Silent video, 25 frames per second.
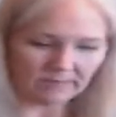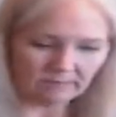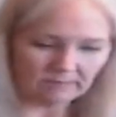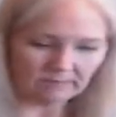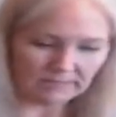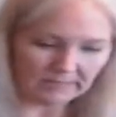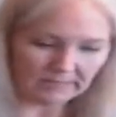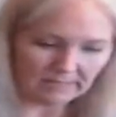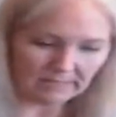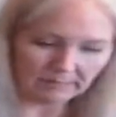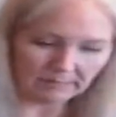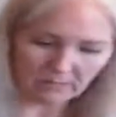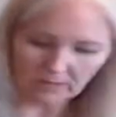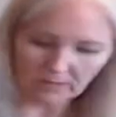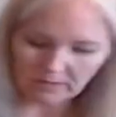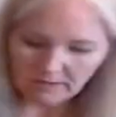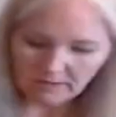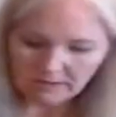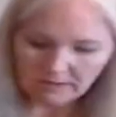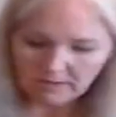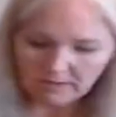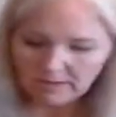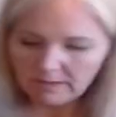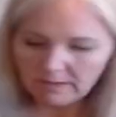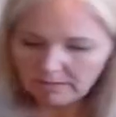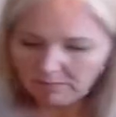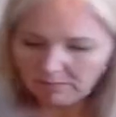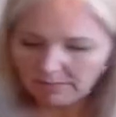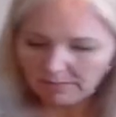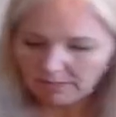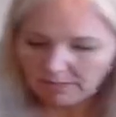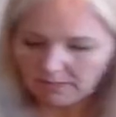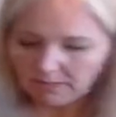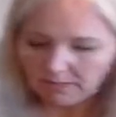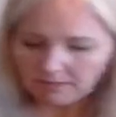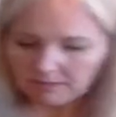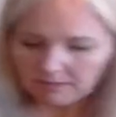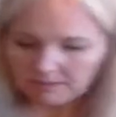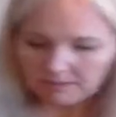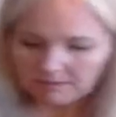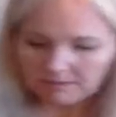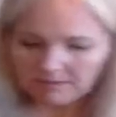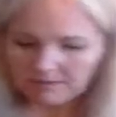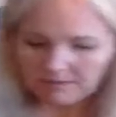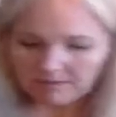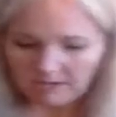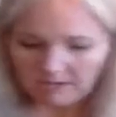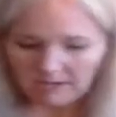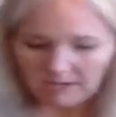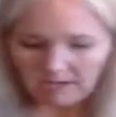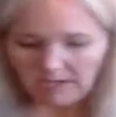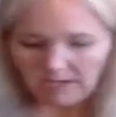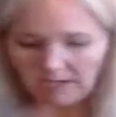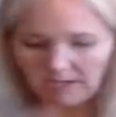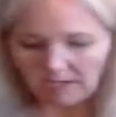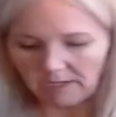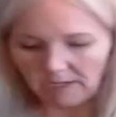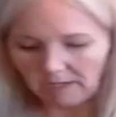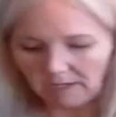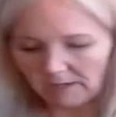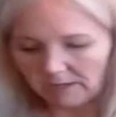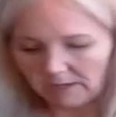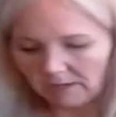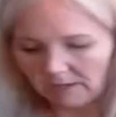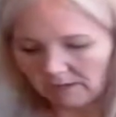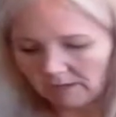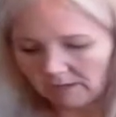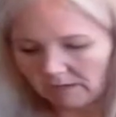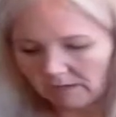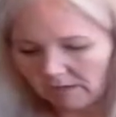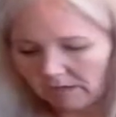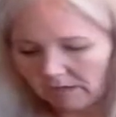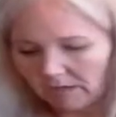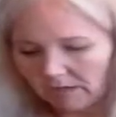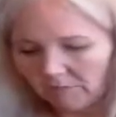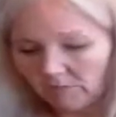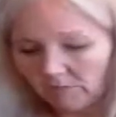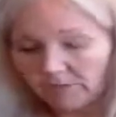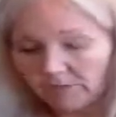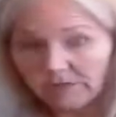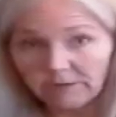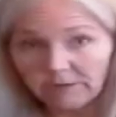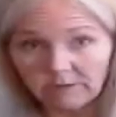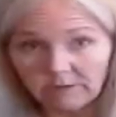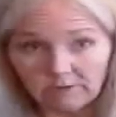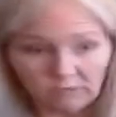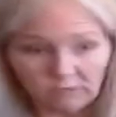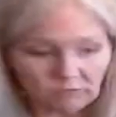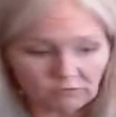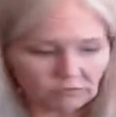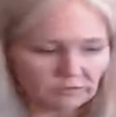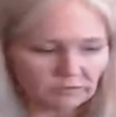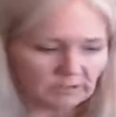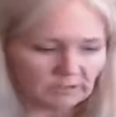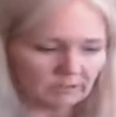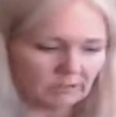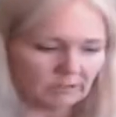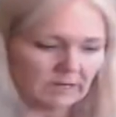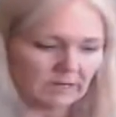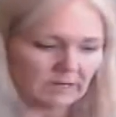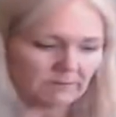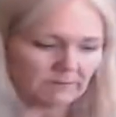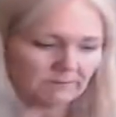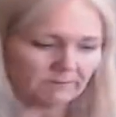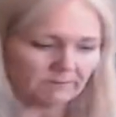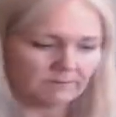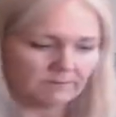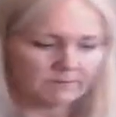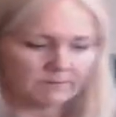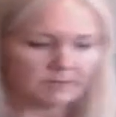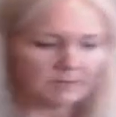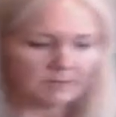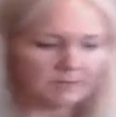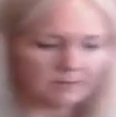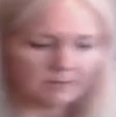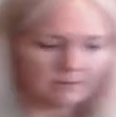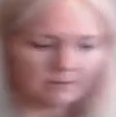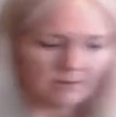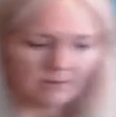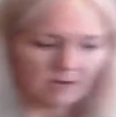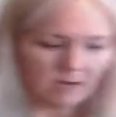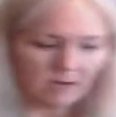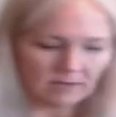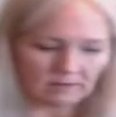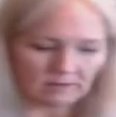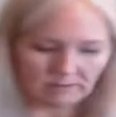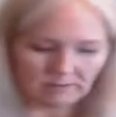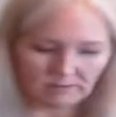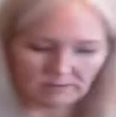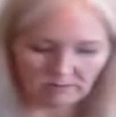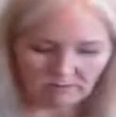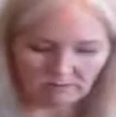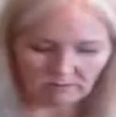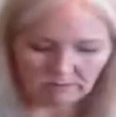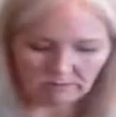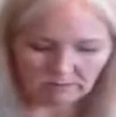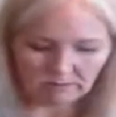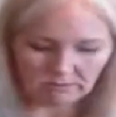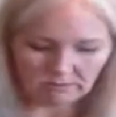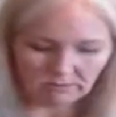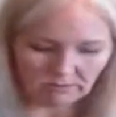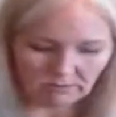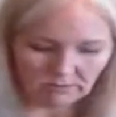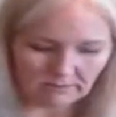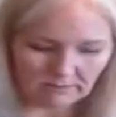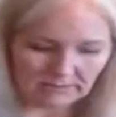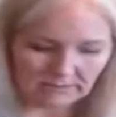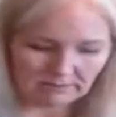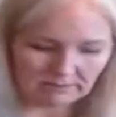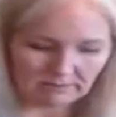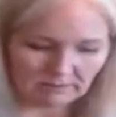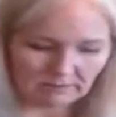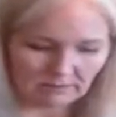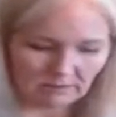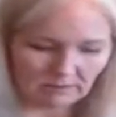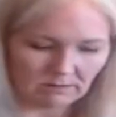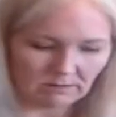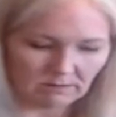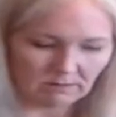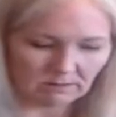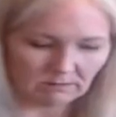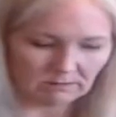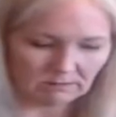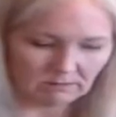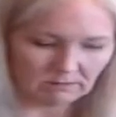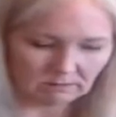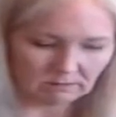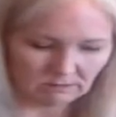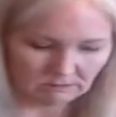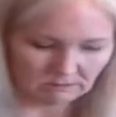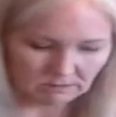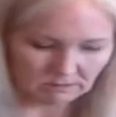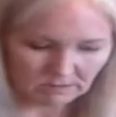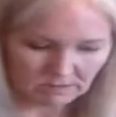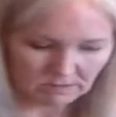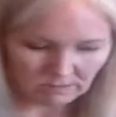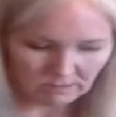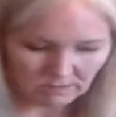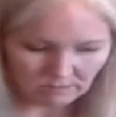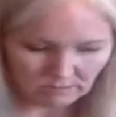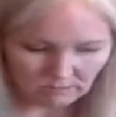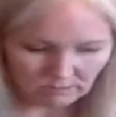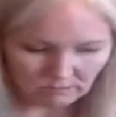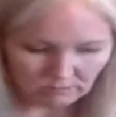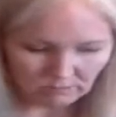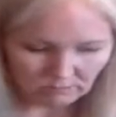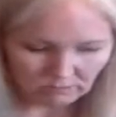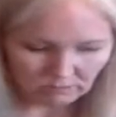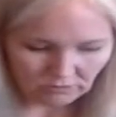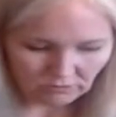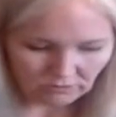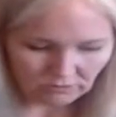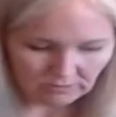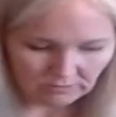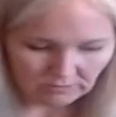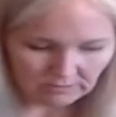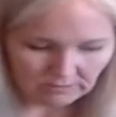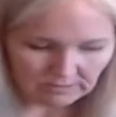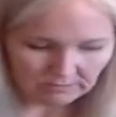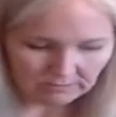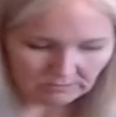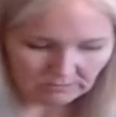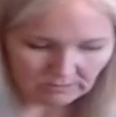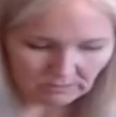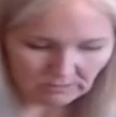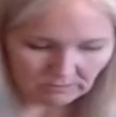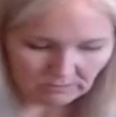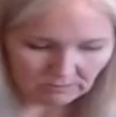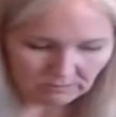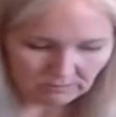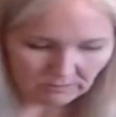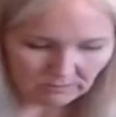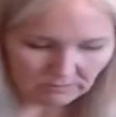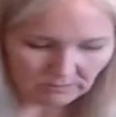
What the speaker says: Tamara because they come with their own shrink wrap in the box. So there's no guessing on which shrink wrap to use for